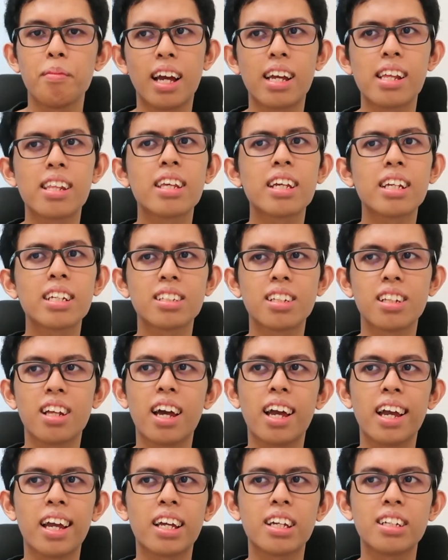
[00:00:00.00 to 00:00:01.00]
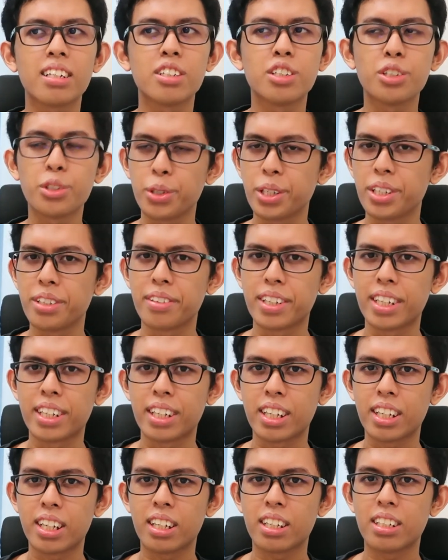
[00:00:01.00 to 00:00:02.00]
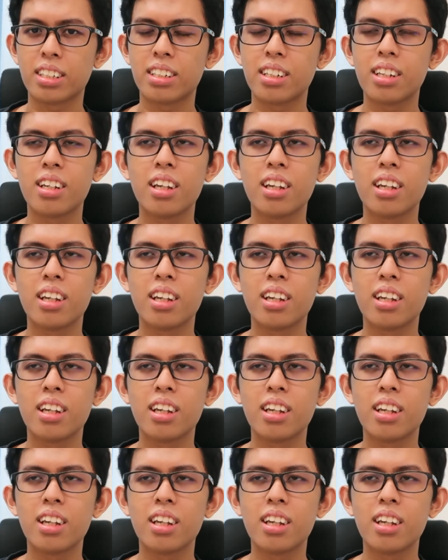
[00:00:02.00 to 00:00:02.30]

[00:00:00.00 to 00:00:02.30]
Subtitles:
I think it's like 3 ringgit.